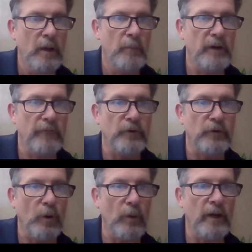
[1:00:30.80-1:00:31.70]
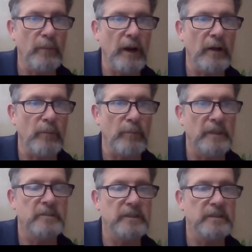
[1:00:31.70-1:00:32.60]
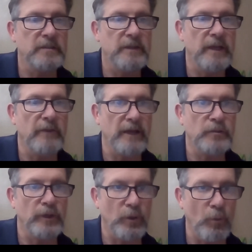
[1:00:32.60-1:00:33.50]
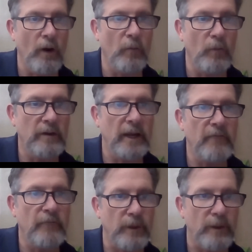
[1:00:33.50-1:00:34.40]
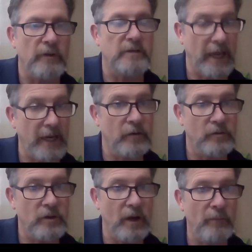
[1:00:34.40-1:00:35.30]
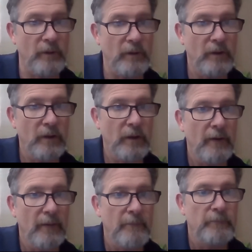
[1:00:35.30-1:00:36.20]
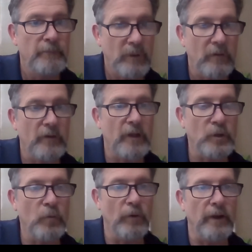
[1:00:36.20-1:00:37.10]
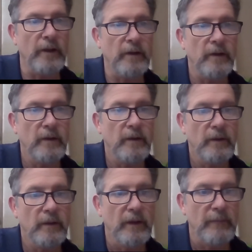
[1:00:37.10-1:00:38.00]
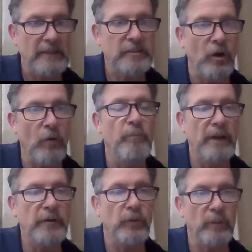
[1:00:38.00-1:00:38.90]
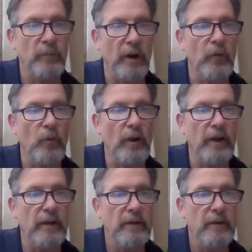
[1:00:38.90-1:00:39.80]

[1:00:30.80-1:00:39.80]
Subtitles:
But if you're going about your business, that's what you want one day, for them to take your job, then you win. That's called mentoring, by the way.